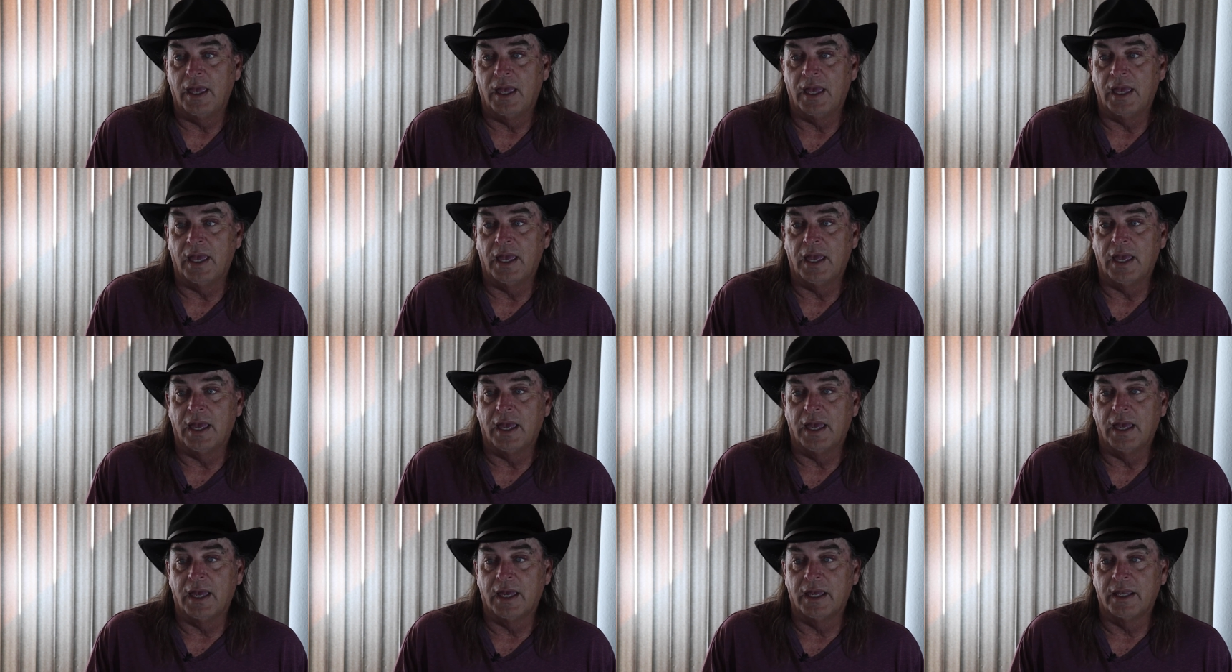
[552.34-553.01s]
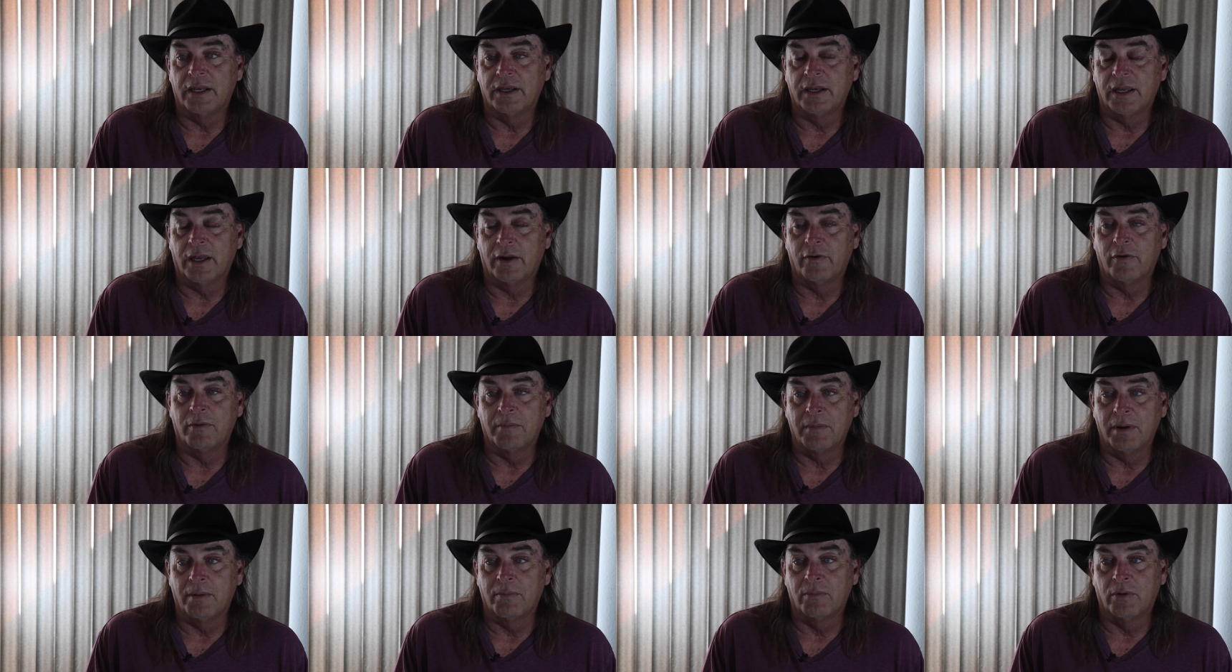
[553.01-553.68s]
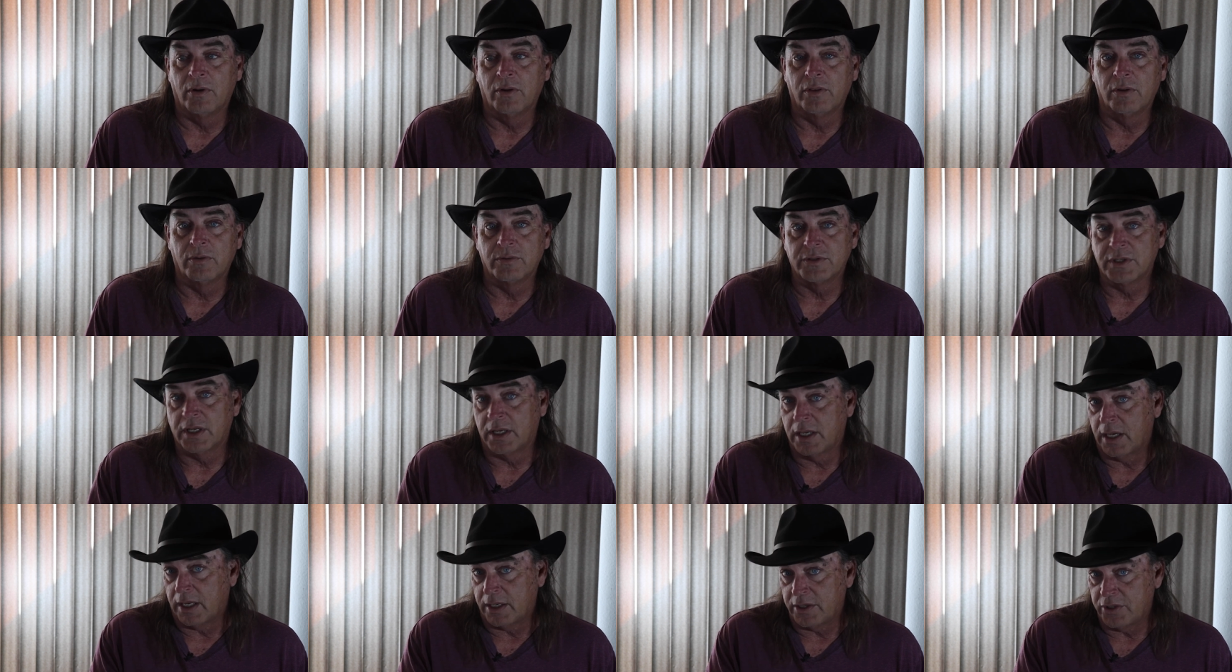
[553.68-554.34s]
And I remember there was
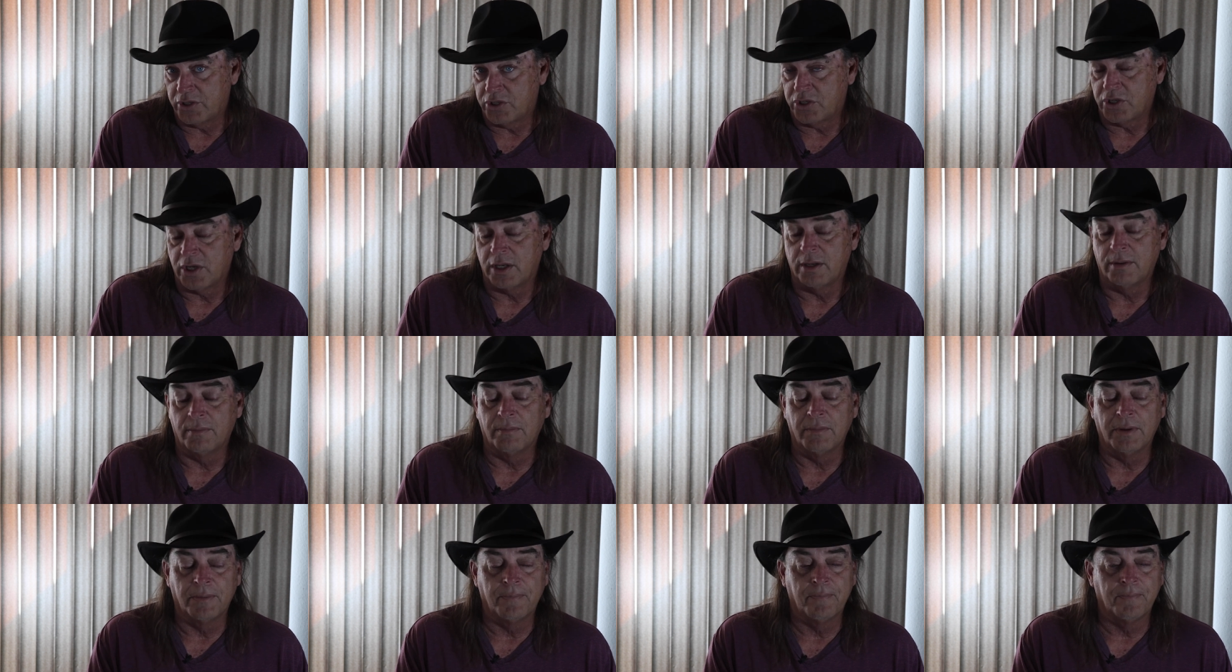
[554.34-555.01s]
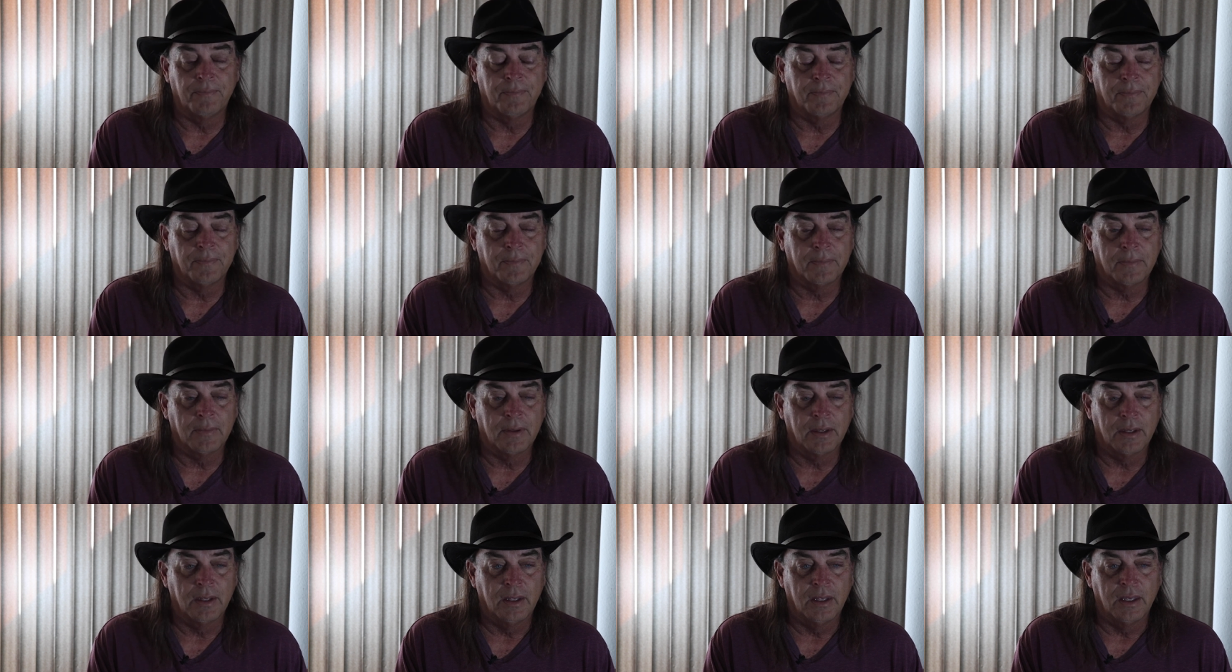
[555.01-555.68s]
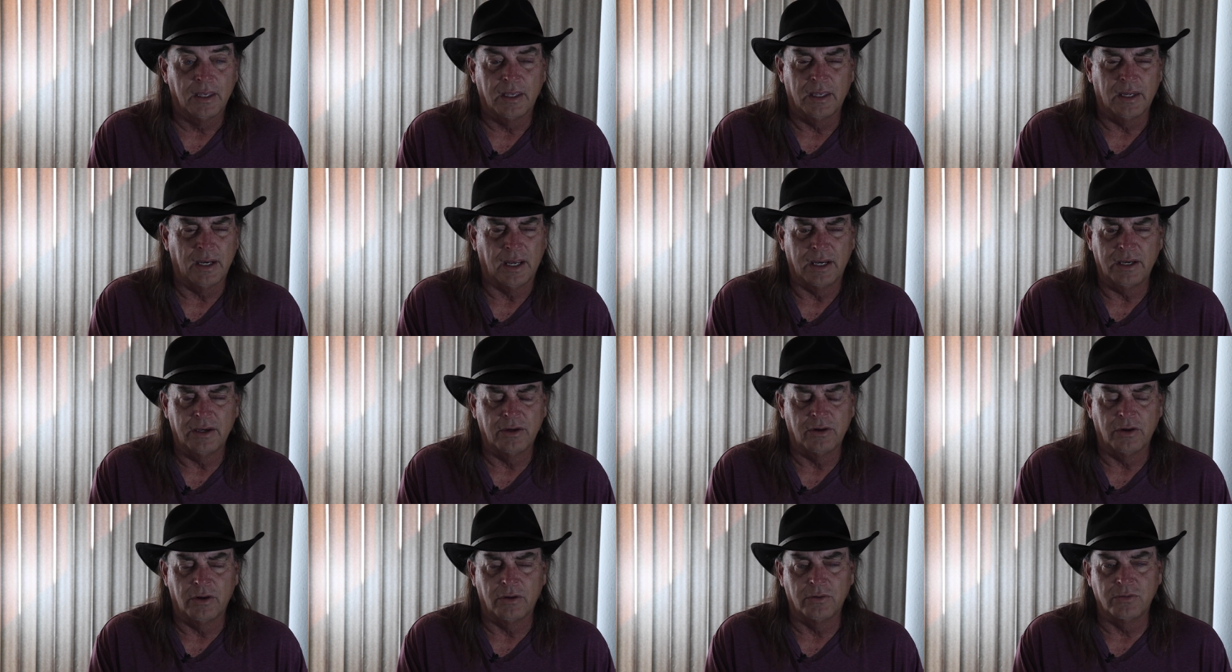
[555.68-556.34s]
a guy, Jim, and I
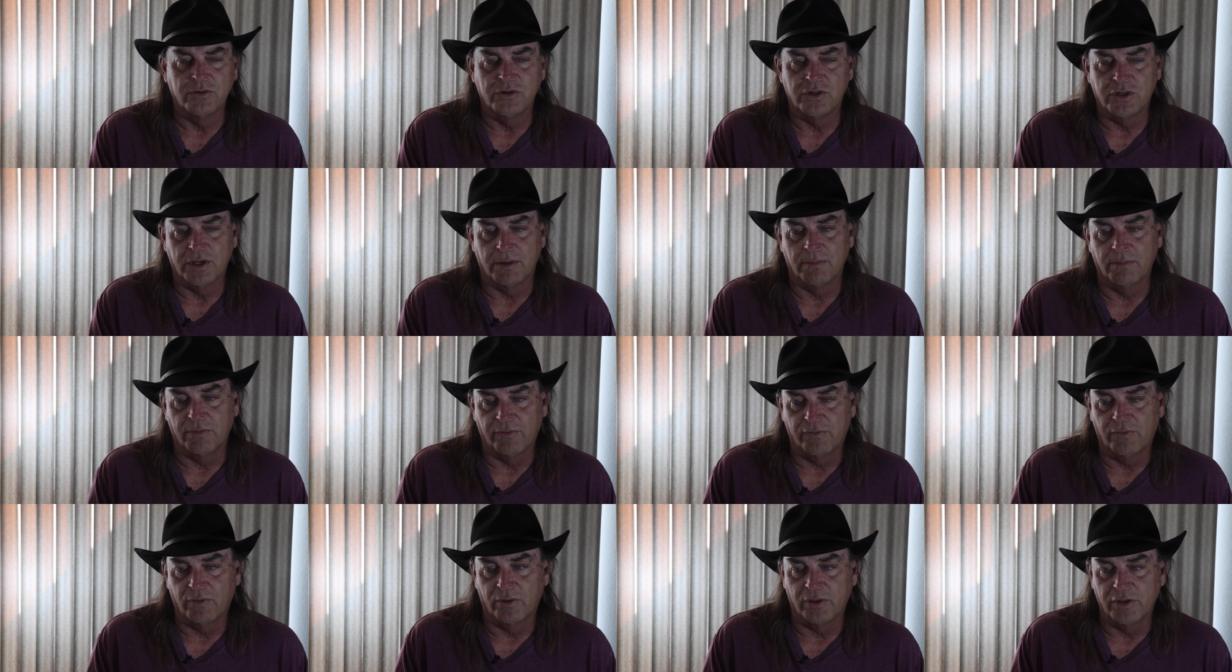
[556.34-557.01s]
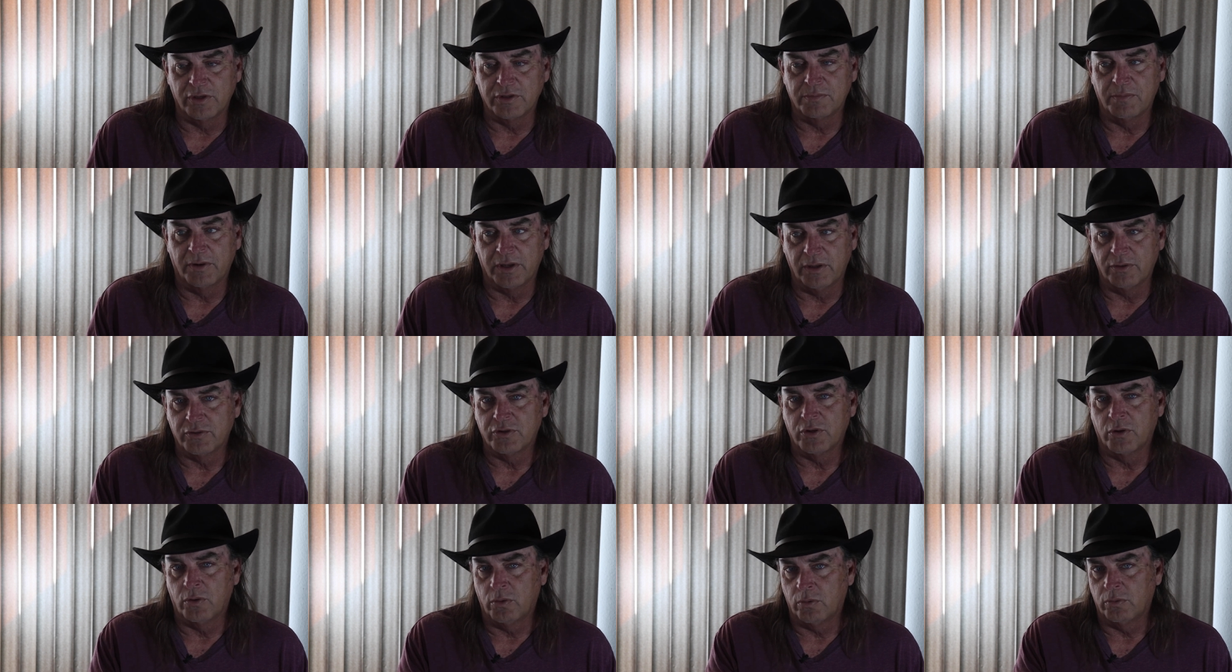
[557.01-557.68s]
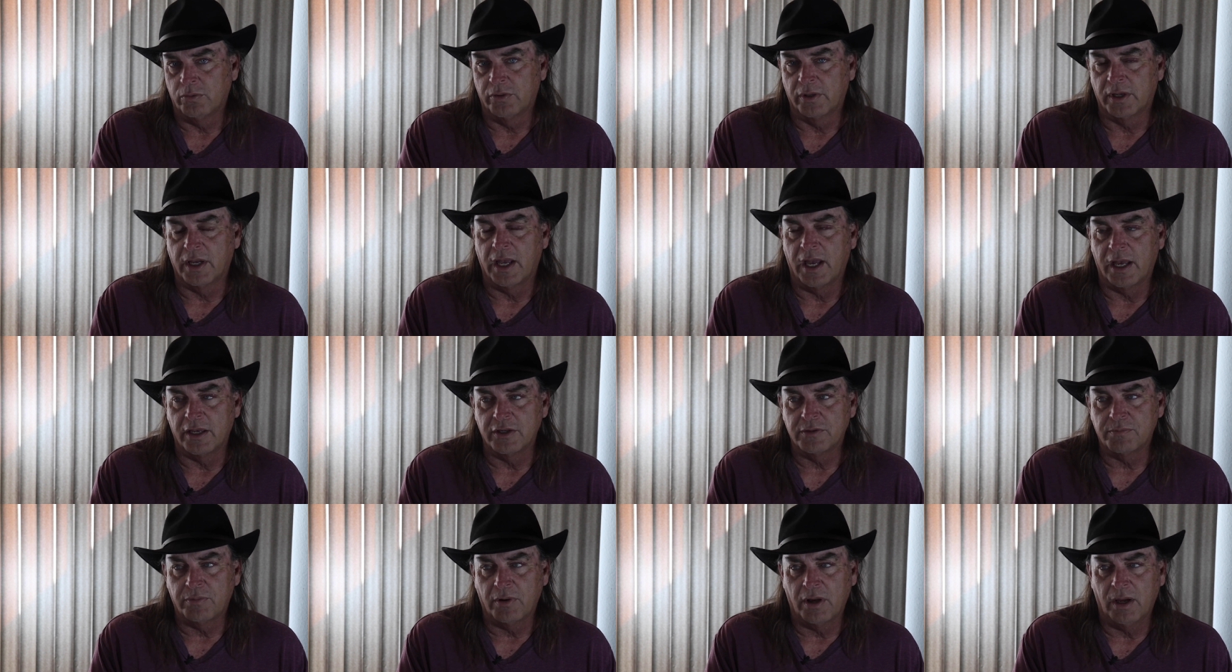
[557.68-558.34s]
didn't know Jim before this, but he was an older guy.
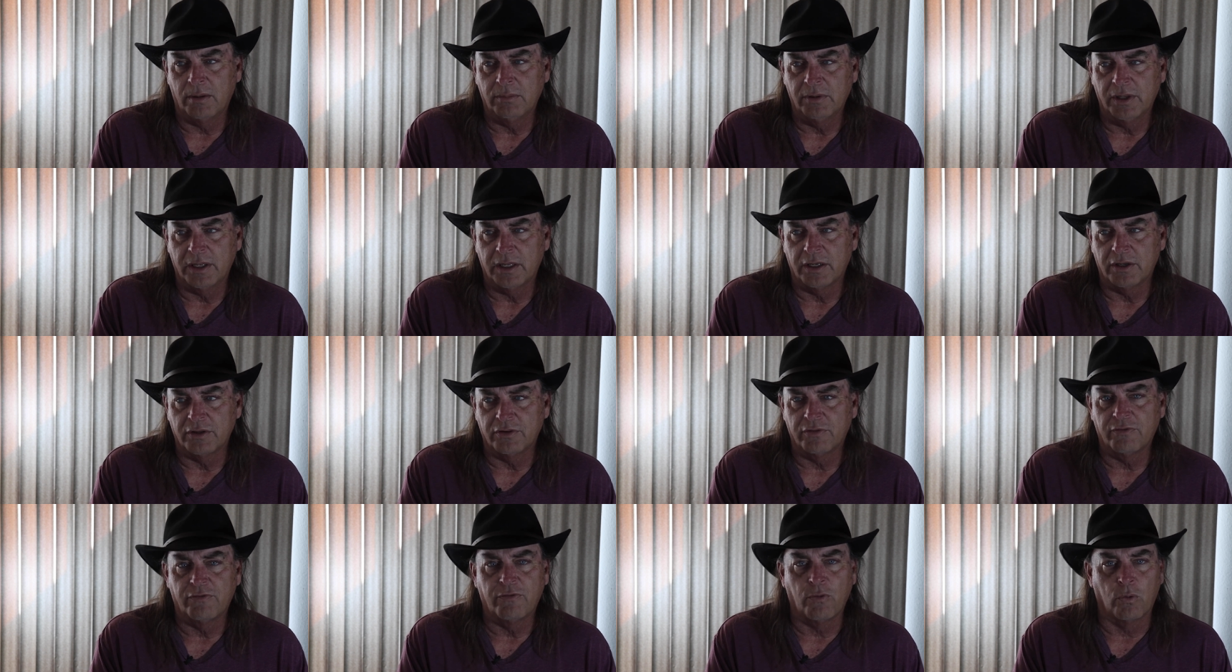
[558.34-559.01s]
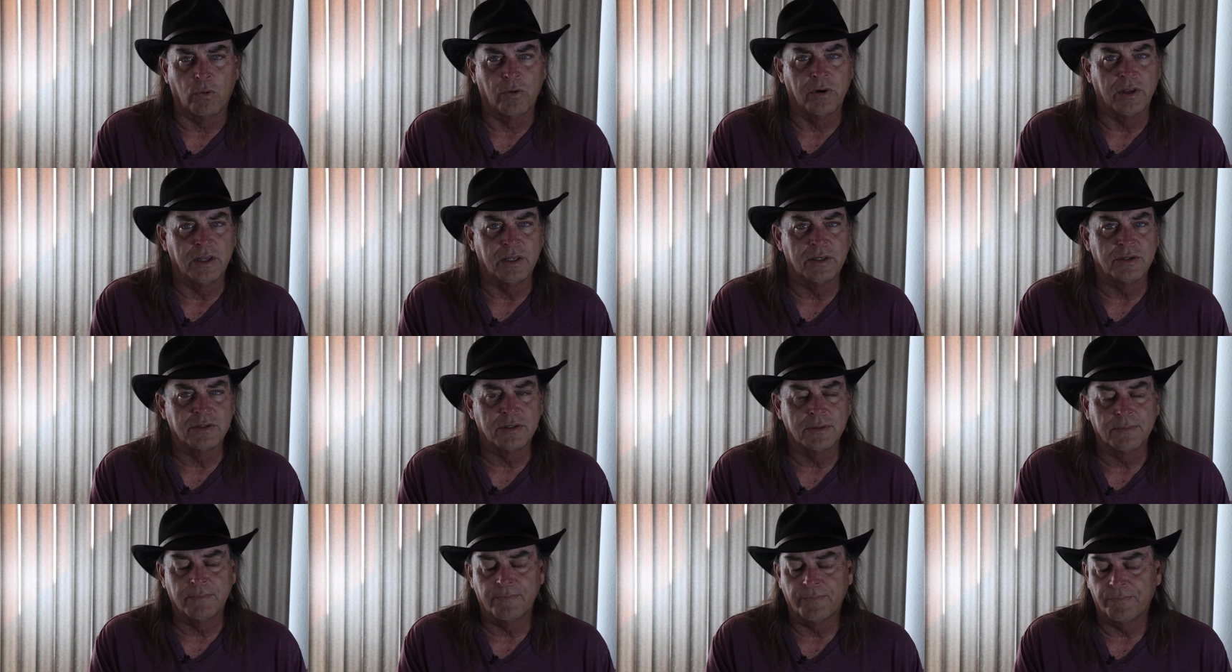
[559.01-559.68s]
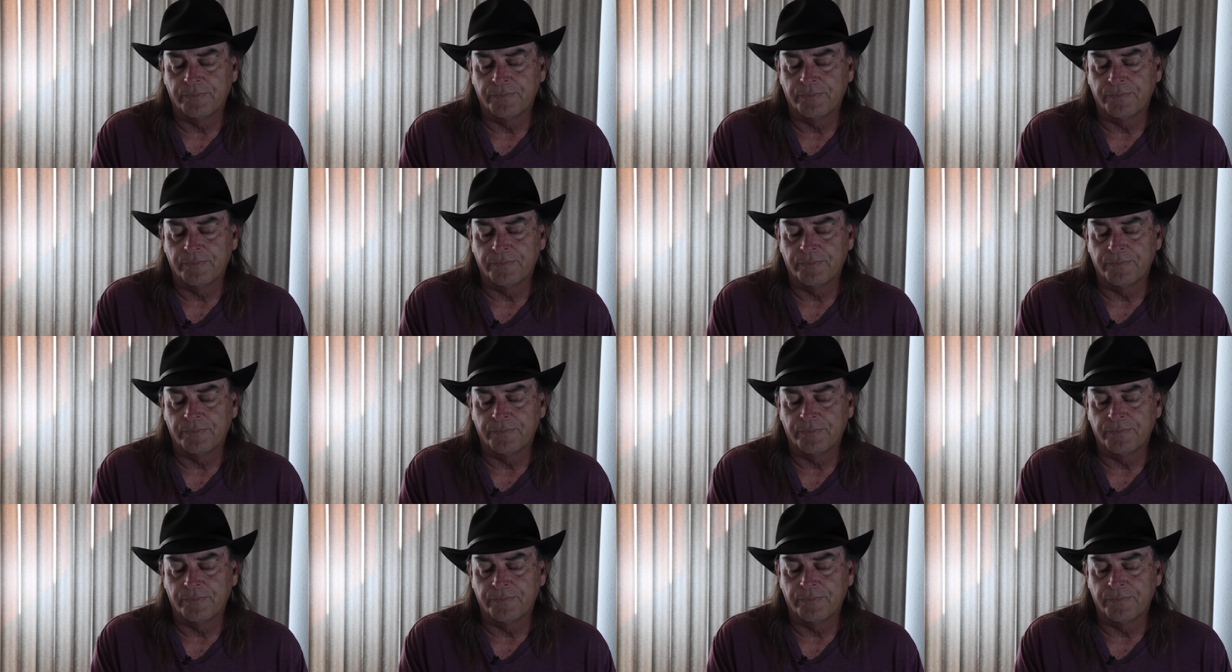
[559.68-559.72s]
He's probably in his 40s,